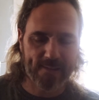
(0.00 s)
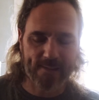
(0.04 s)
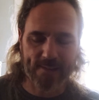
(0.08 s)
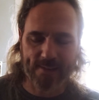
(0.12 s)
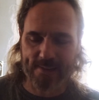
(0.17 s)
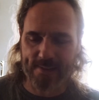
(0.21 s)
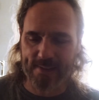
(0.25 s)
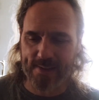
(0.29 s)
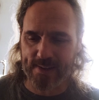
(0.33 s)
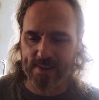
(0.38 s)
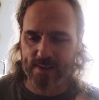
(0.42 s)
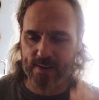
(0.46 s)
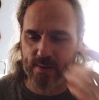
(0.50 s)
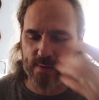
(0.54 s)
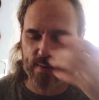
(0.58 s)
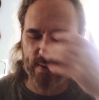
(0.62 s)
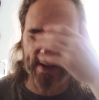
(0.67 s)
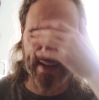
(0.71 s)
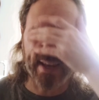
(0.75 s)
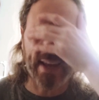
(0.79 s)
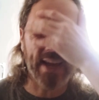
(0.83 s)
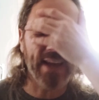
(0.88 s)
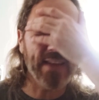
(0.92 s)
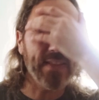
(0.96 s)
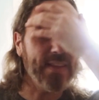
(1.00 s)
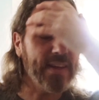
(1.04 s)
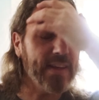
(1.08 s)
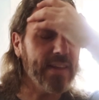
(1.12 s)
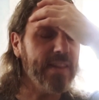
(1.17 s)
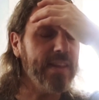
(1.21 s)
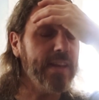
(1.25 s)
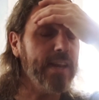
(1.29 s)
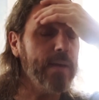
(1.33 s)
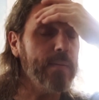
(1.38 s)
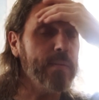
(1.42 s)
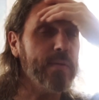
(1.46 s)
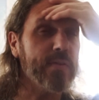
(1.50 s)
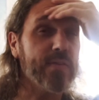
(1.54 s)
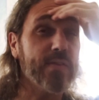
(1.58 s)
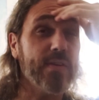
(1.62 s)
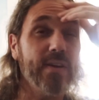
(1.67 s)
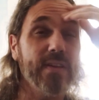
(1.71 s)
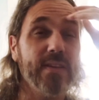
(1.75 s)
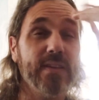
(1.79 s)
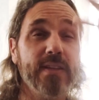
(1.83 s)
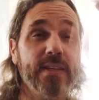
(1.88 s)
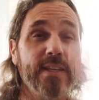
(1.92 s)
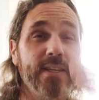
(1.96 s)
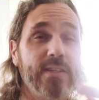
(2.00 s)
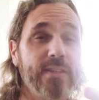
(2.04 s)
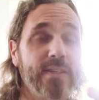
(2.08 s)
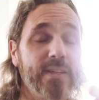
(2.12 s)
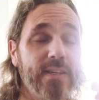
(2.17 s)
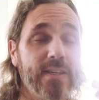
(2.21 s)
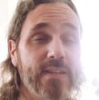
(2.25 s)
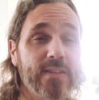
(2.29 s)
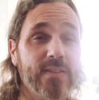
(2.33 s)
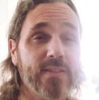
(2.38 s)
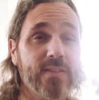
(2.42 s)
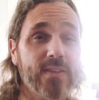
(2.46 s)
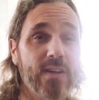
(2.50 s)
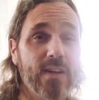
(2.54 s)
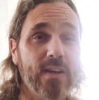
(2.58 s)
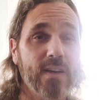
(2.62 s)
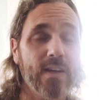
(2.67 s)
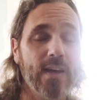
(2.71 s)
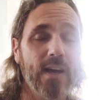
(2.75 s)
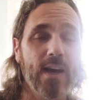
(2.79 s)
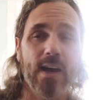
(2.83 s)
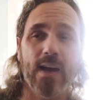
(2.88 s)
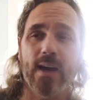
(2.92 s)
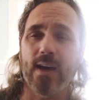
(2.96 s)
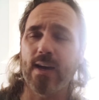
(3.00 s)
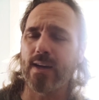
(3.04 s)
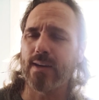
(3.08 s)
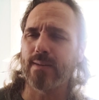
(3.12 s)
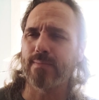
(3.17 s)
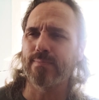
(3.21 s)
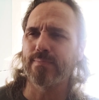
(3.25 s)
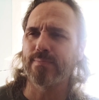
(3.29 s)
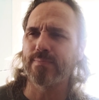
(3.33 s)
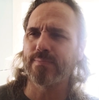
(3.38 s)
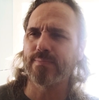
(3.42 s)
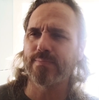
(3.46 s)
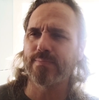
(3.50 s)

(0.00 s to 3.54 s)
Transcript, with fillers: oh, I can't think of the name of the song. Neil Young song. Uh,